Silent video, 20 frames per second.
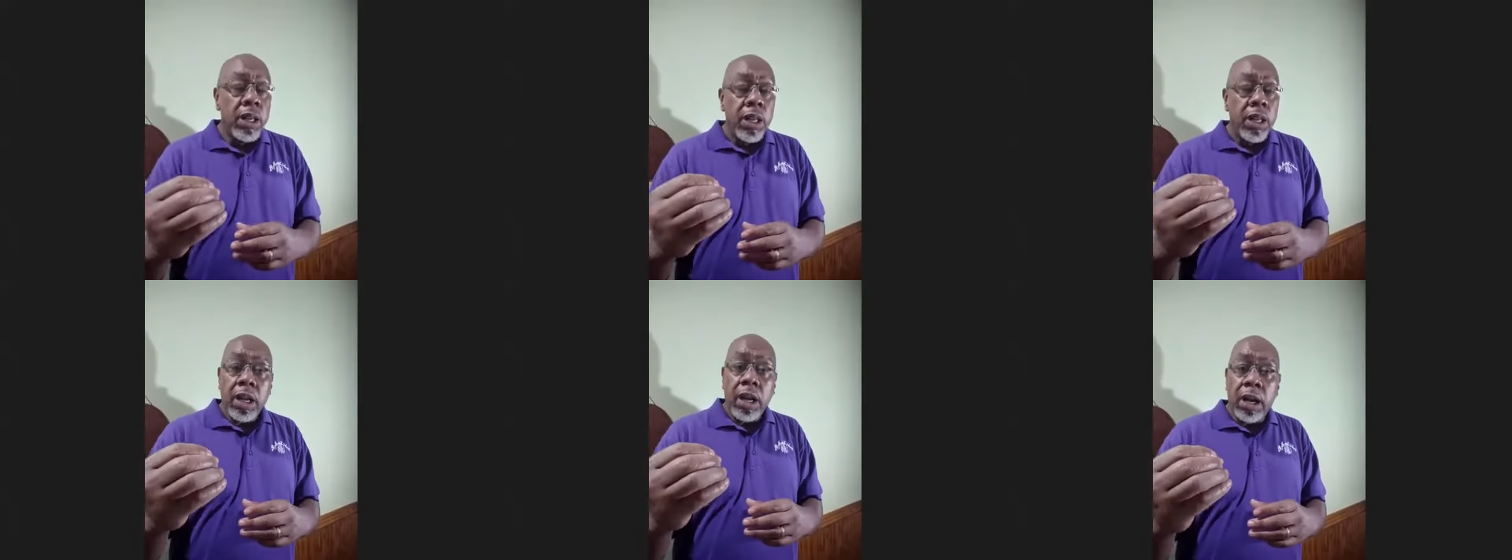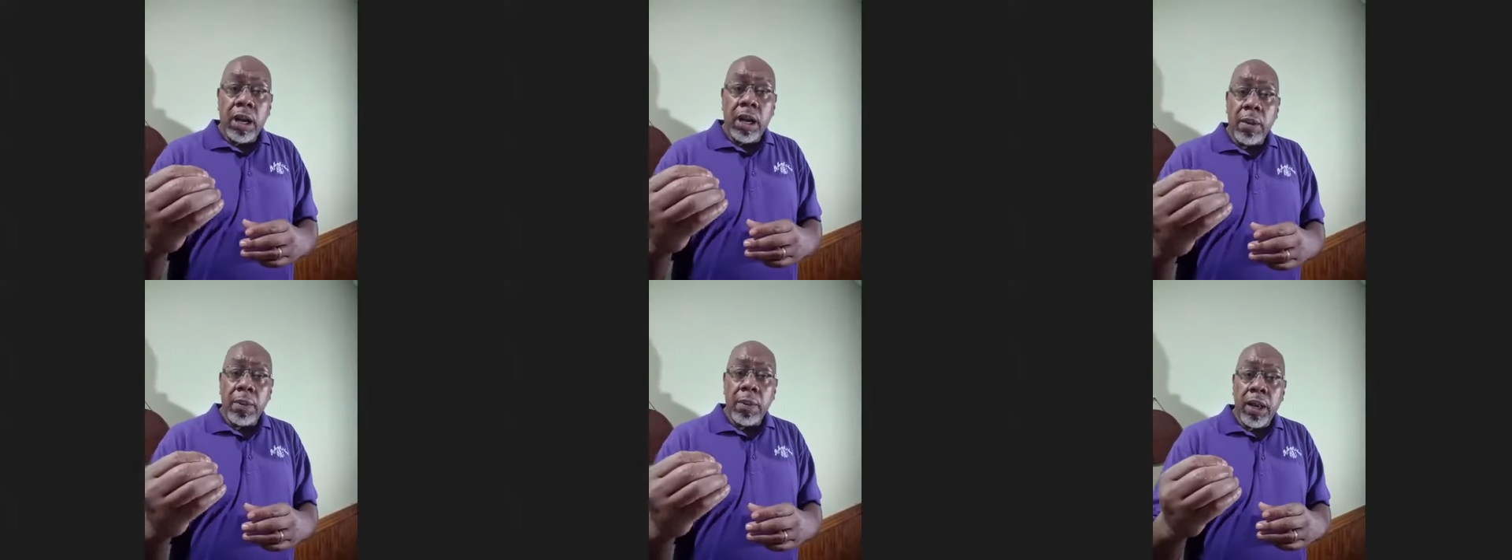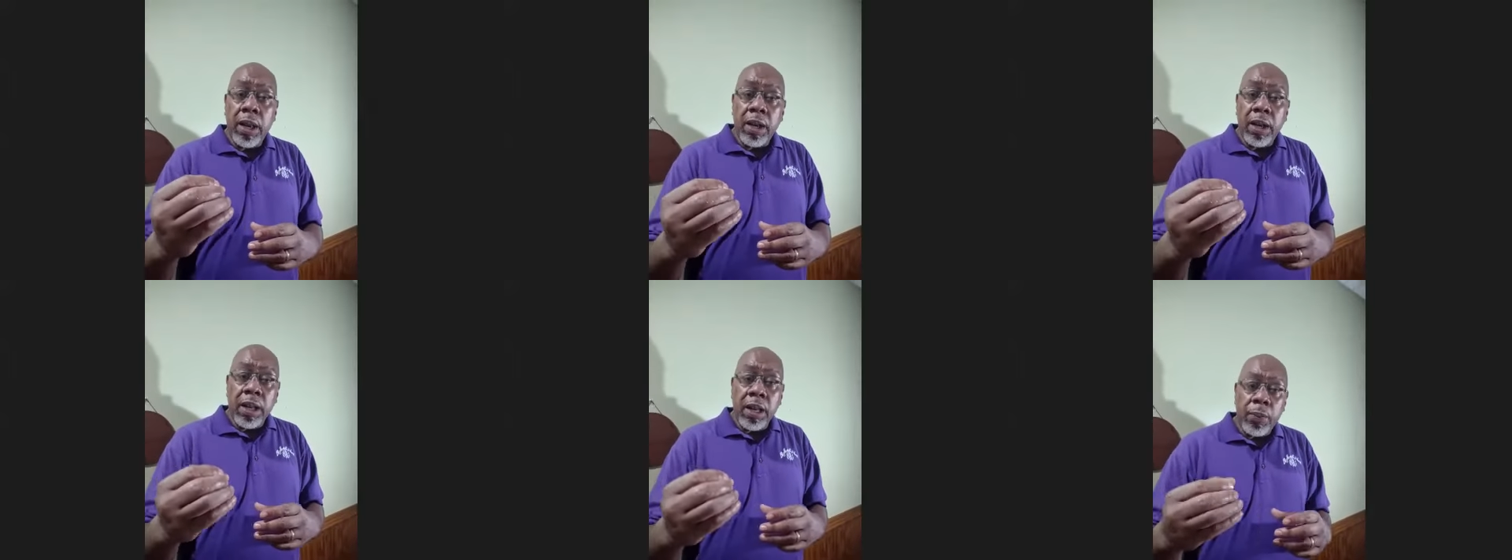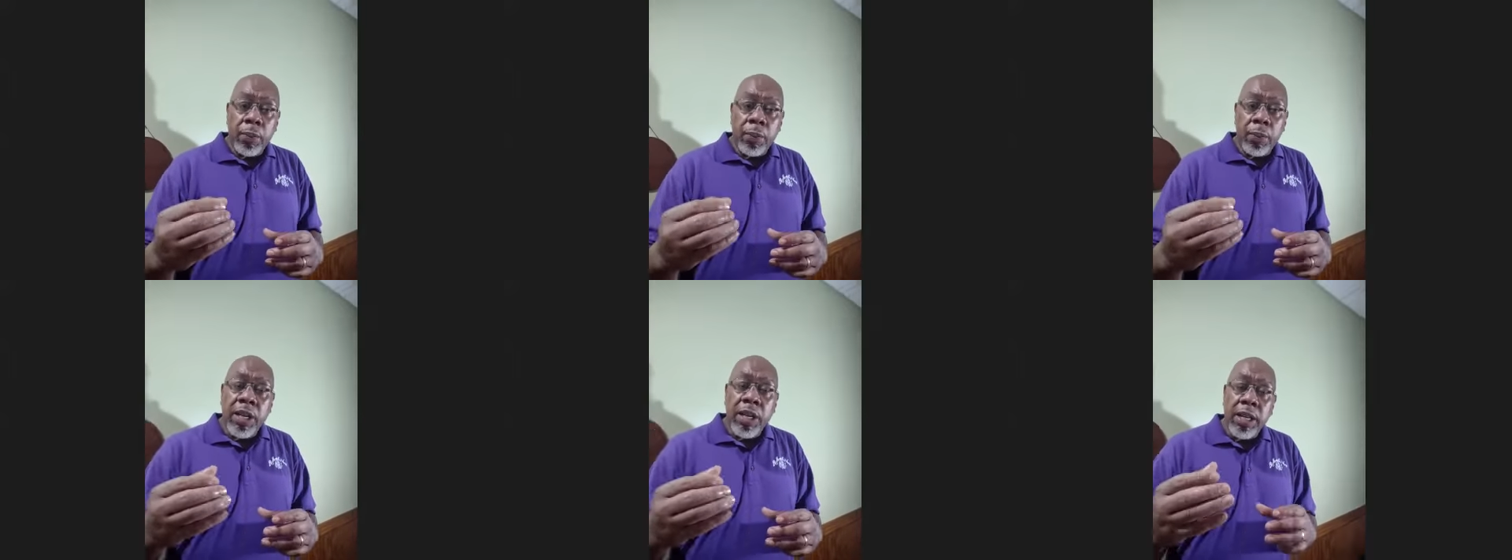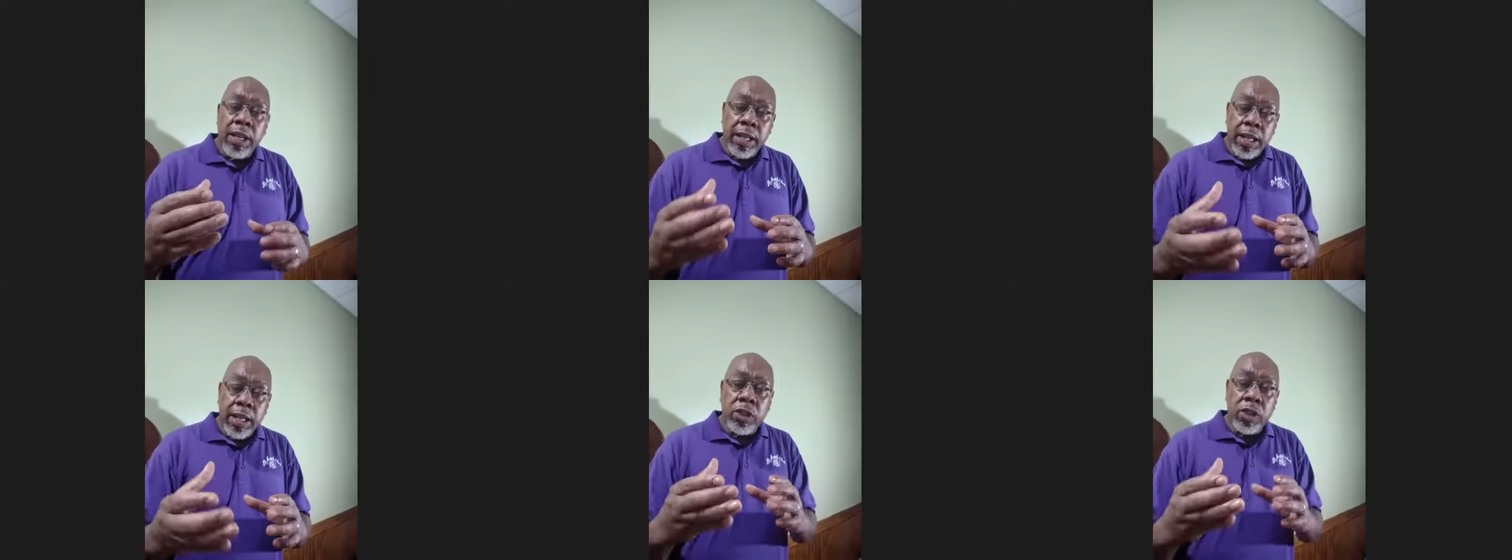that if we can
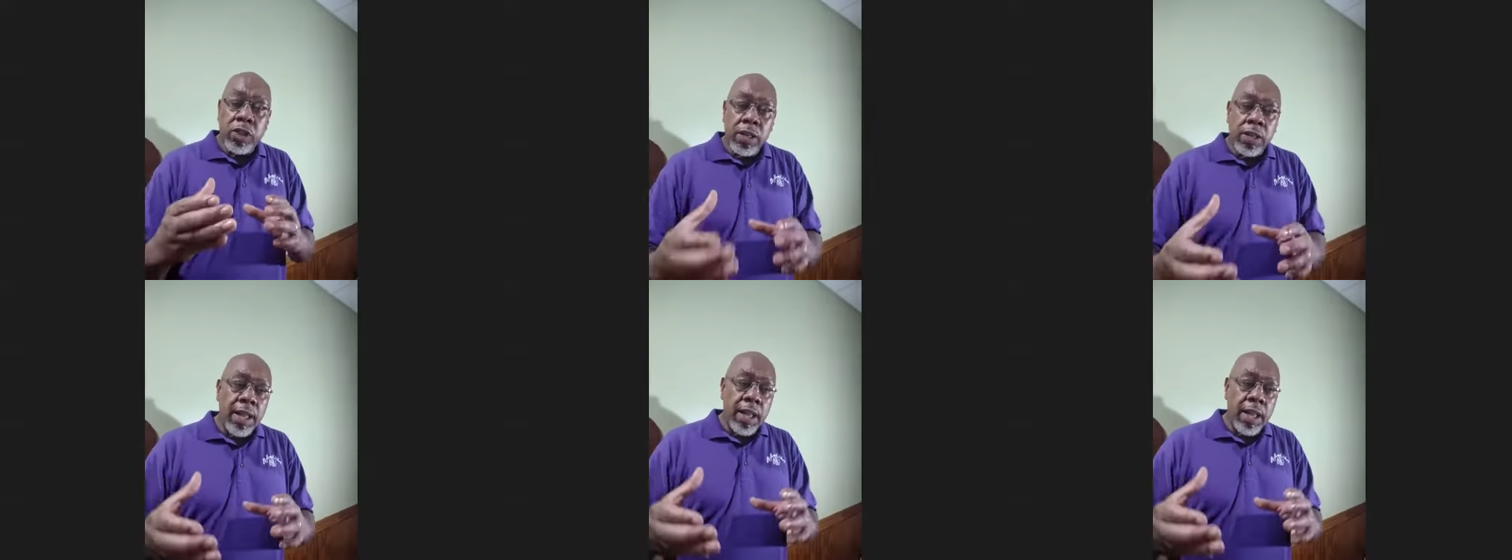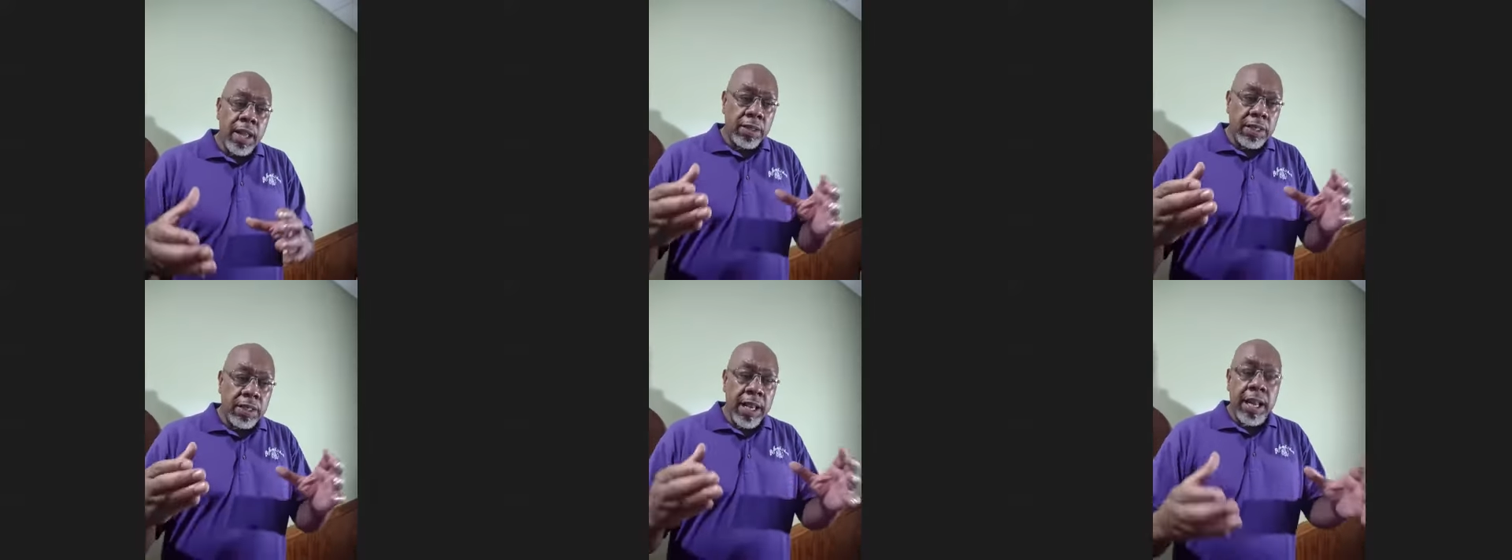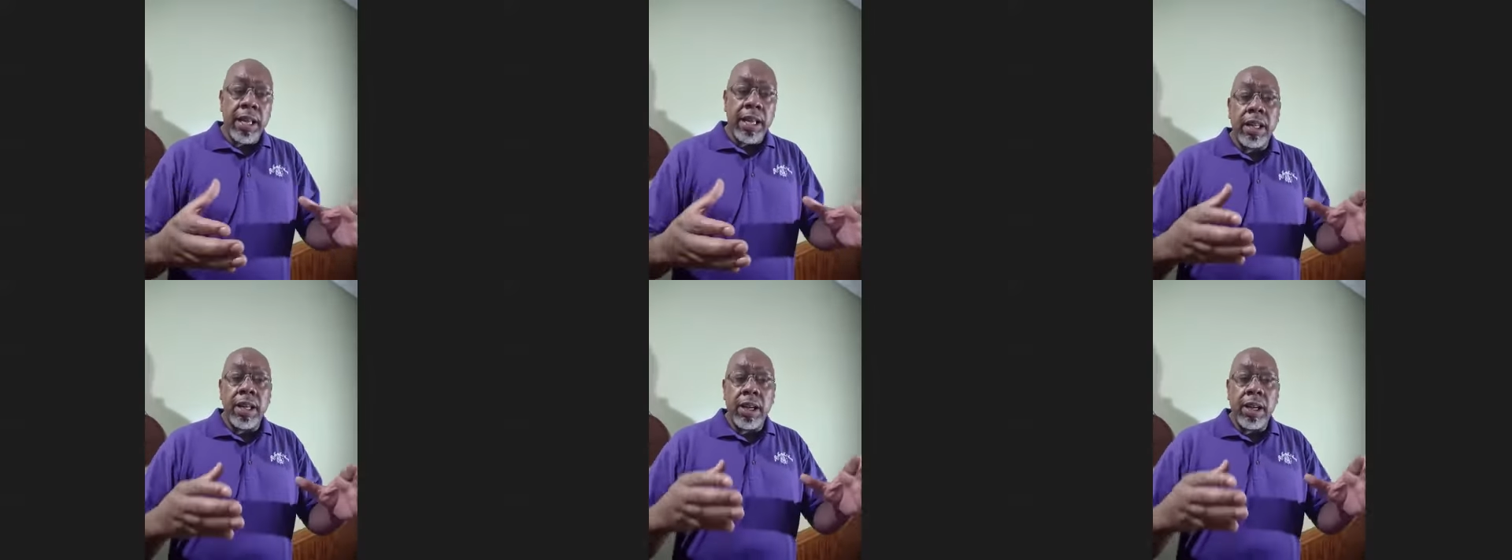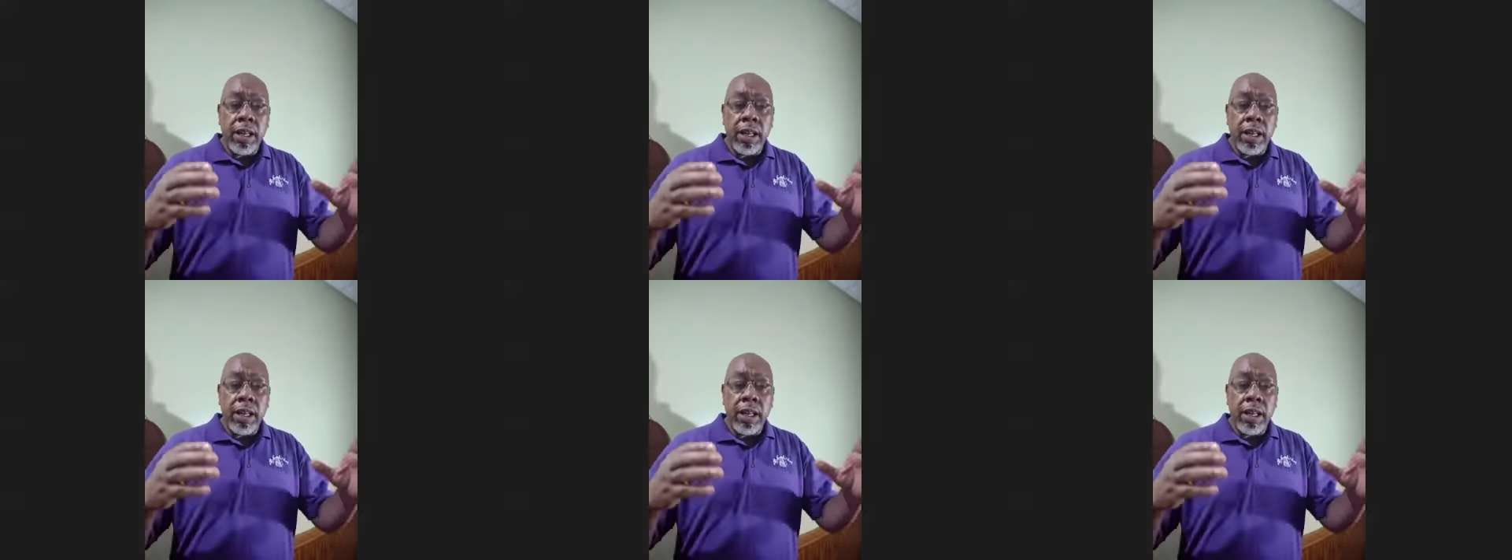get you in that setting